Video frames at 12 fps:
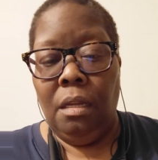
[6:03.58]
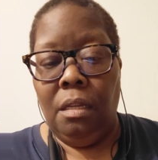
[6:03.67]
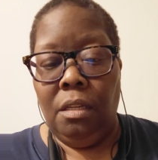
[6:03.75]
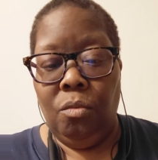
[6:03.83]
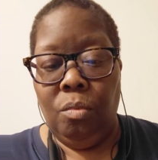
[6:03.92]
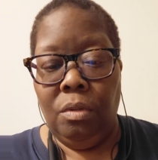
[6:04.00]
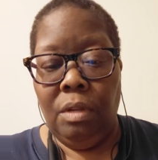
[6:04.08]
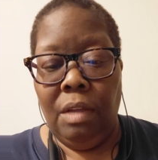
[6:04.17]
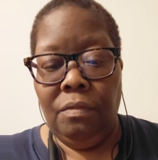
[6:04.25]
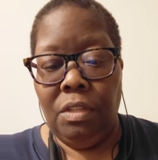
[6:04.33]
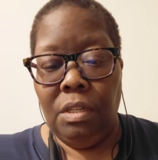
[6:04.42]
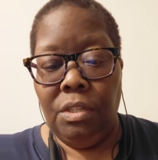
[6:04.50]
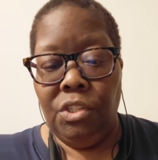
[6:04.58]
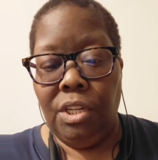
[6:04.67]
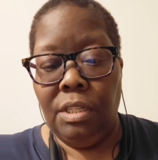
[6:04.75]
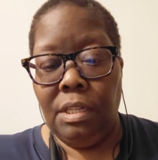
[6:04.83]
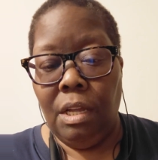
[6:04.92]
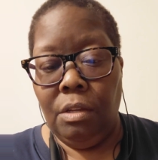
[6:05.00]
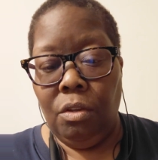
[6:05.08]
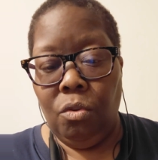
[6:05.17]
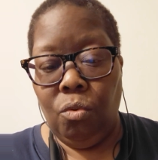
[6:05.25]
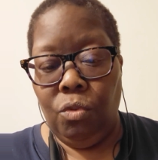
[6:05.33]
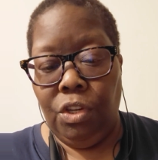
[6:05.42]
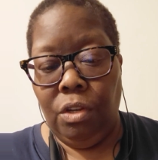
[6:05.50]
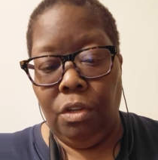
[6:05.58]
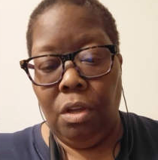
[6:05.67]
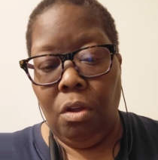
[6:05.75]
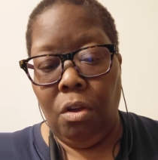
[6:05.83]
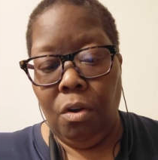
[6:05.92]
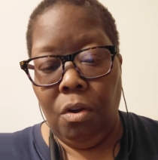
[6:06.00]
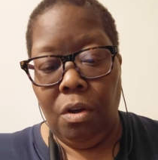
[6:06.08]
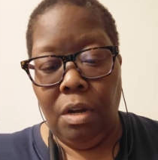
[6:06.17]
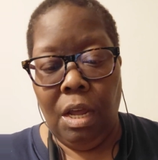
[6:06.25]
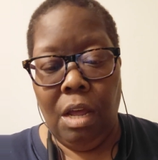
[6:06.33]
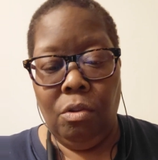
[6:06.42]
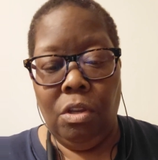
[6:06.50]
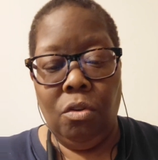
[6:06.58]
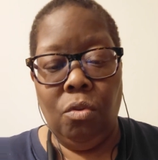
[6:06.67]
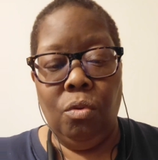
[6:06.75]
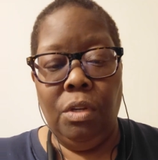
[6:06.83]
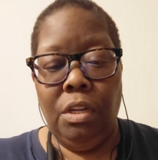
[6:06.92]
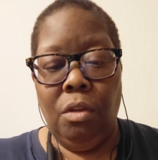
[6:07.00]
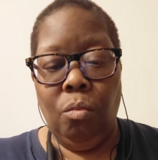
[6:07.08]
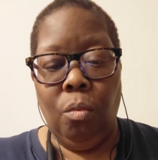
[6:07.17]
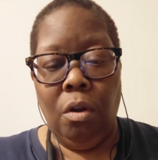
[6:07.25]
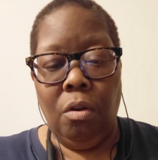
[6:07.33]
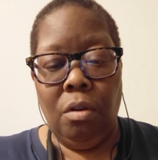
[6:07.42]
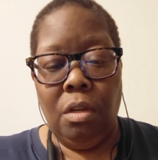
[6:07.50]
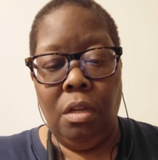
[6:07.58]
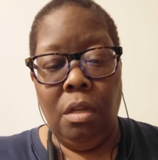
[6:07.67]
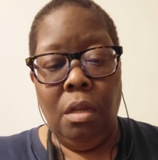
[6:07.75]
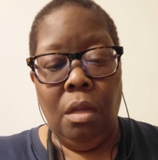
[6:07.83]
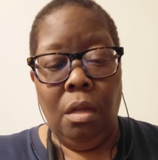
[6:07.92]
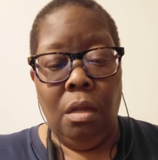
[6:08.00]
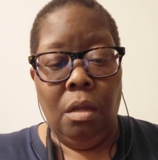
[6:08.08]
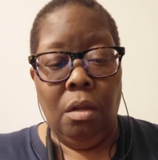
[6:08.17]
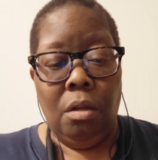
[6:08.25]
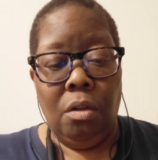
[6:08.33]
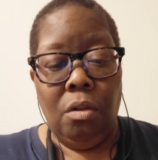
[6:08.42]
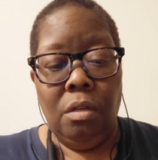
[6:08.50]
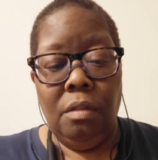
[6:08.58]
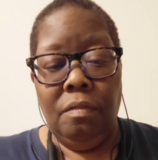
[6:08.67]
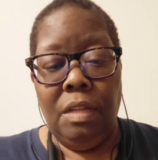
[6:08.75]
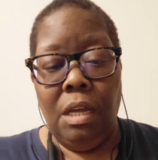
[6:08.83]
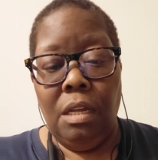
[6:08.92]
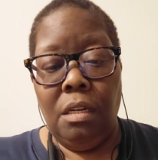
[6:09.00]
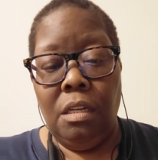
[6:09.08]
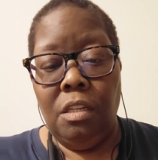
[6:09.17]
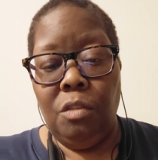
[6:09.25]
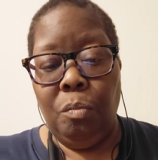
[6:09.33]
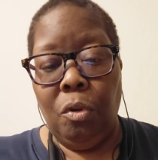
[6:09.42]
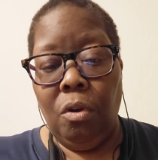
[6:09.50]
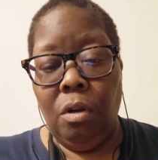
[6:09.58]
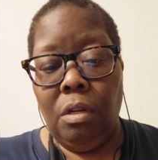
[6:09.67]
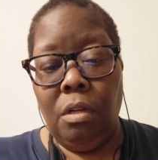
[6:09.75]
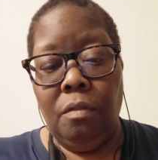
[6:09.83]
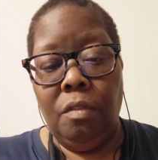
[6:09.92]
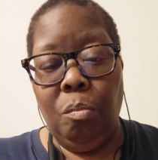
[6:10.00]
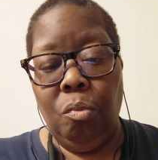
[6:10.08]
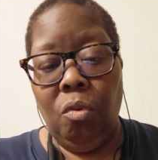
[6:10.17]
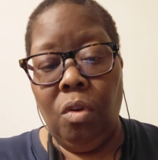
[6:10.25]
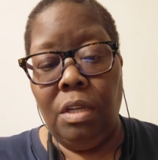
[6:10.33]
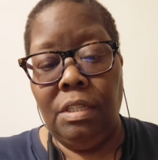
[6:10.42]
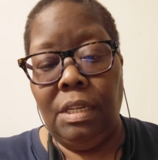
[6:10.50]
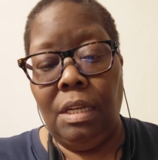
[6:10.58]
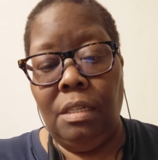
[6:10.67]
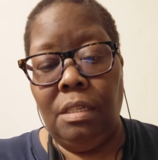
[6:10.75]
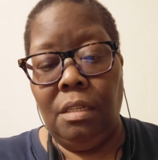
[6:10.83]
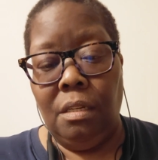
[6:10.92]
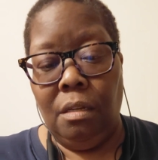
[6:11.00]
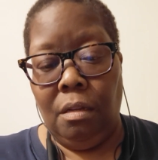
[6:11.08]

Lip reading: You will have to adjust how you hold your yarn, how you're holding your work. All of that is part of the process.